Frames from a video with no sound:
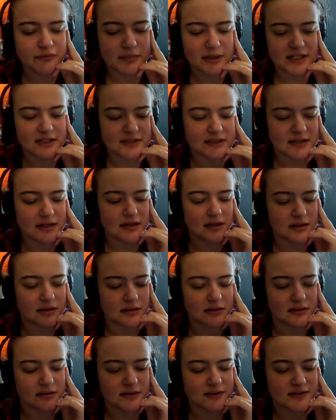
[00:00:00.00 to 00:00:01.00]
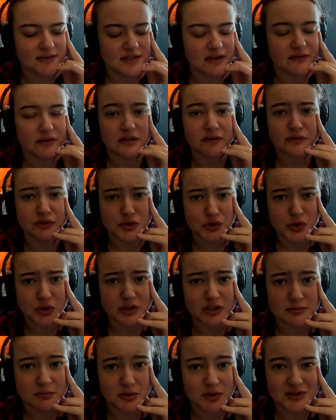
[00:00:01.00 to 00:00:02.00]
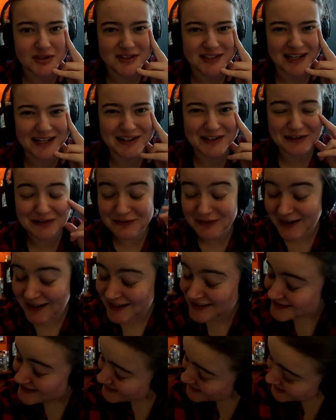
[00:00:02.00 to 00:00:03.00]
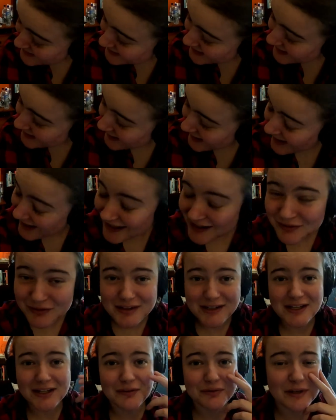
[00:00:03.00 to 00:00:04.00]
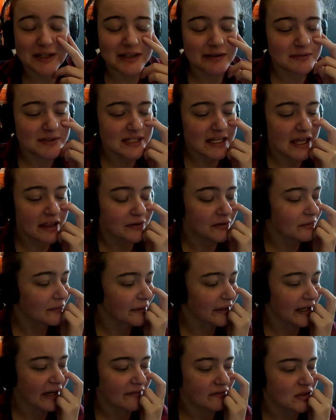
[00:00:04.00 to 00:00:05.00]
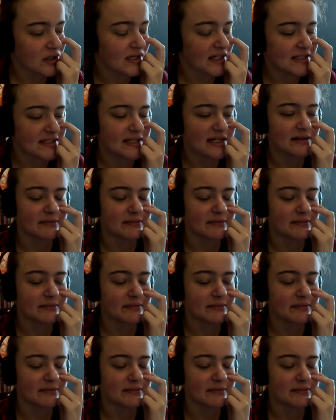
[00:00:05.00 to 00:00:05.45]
I've picked 7 of the shortest books I could find, and we're gonna read them together and we're gonna have a great